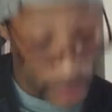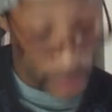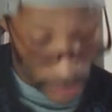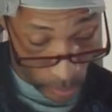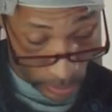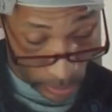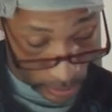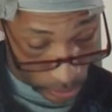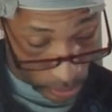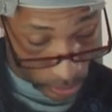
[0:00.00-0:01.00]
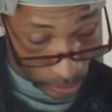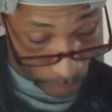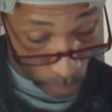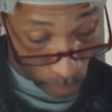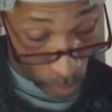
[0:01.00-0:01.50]
inquisitions,
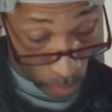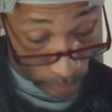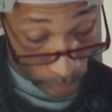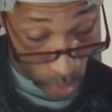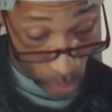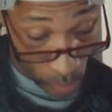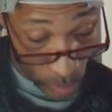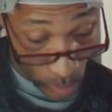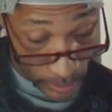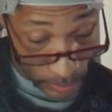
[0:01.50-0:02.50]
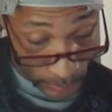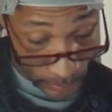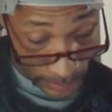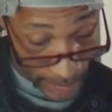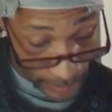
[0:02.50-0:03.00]
revelatory wisdom,
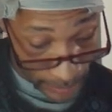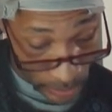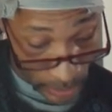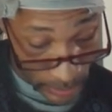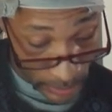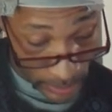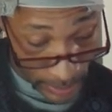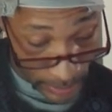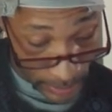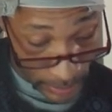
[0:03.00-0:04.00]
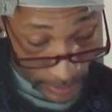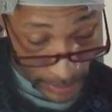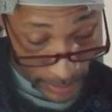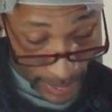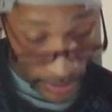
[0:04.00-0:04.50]
knowledge, and understanding to
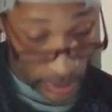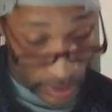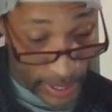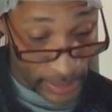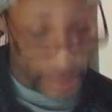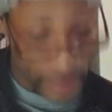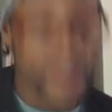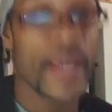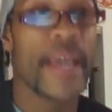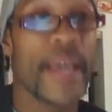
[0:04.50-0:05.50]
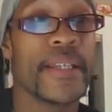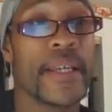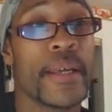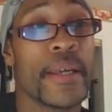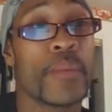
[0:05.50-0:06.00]
educate. And then
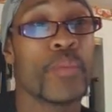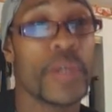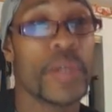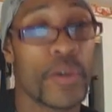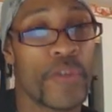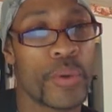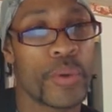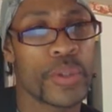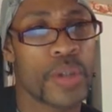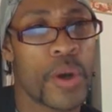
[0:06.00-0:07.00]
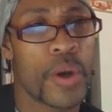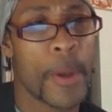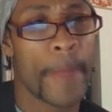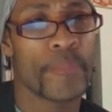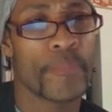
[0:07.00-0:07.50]
we're going to focus on
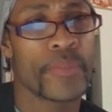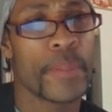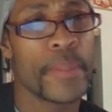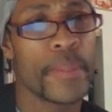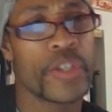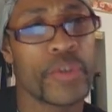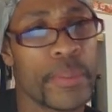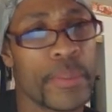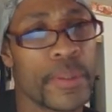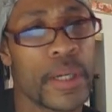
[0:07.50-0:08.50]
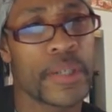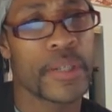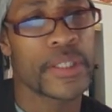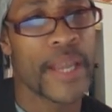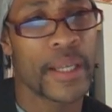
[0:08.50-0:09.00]
the ministry uh,
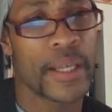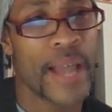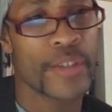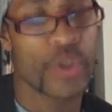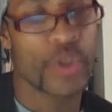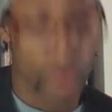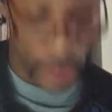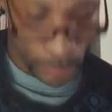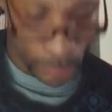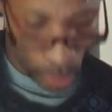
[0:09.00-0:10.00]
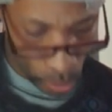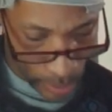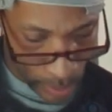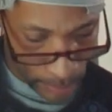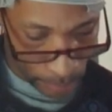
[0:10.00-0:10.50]
psychological
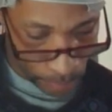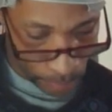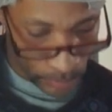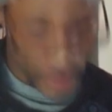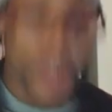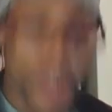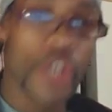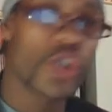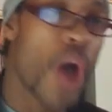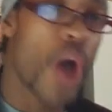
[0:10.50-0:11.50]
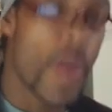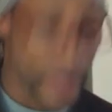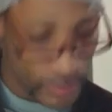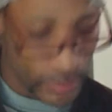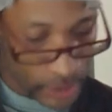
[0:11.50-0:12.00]
deprogramming. So I want to give
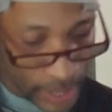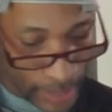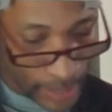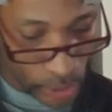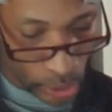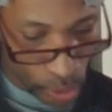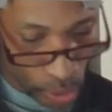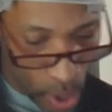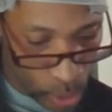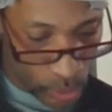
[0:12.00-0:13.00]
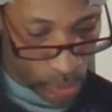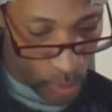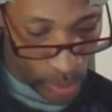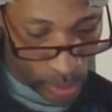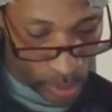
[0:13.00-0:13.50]
a shout out to the new host of
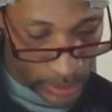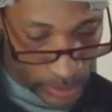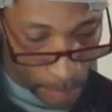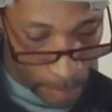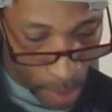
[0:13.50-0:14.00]
106 & Park